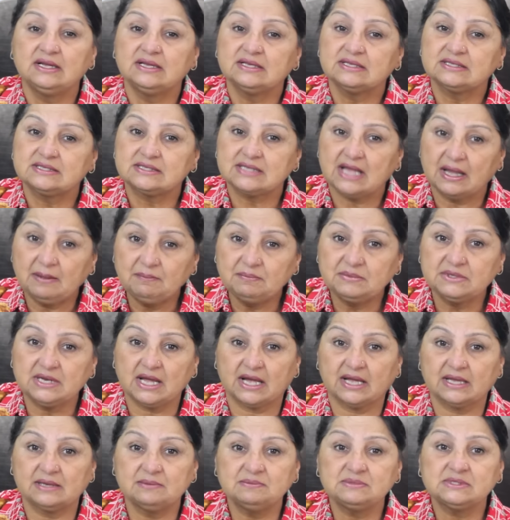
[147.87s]

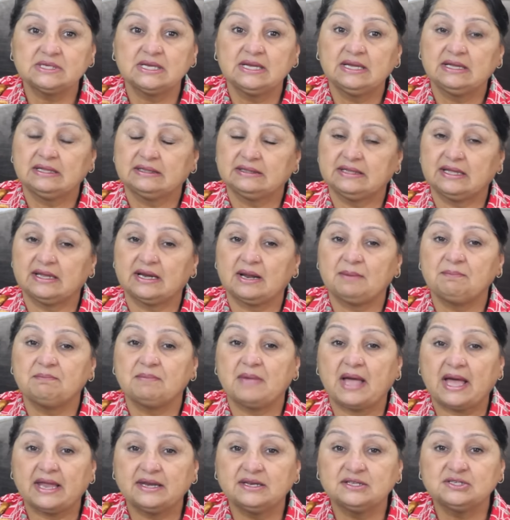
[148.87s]
Sometimes there are
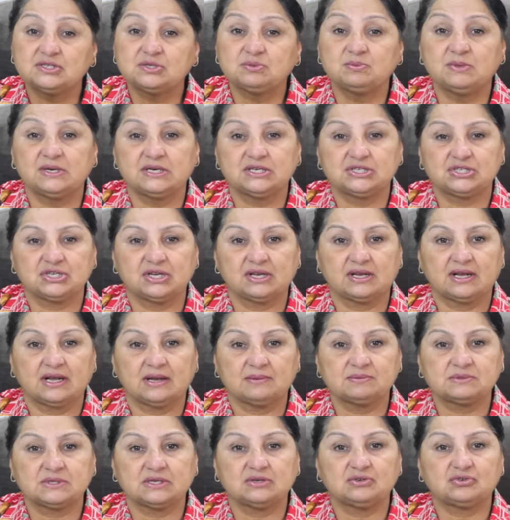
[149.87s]
management
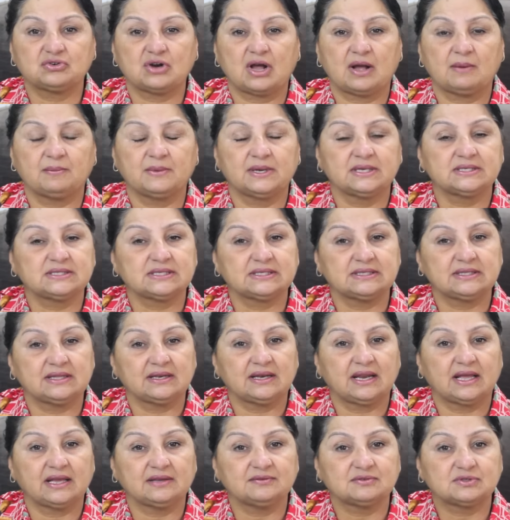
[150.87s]
shake-ups and dramas in the
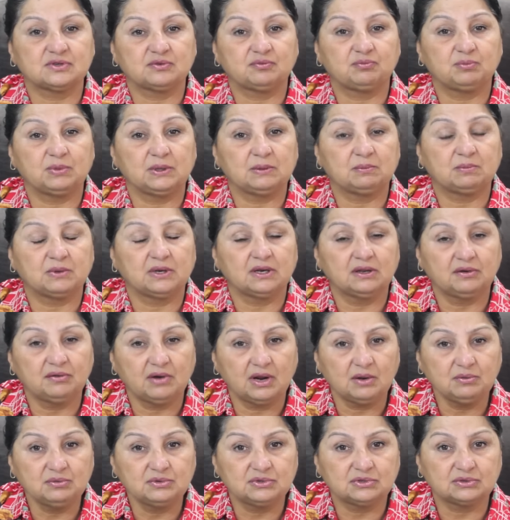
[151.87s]
lives of people
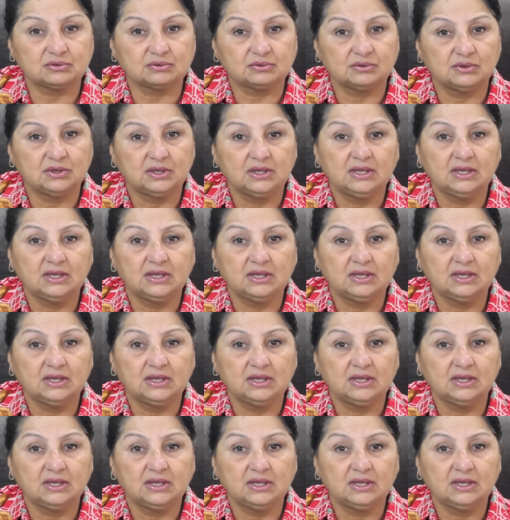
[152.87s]
around you.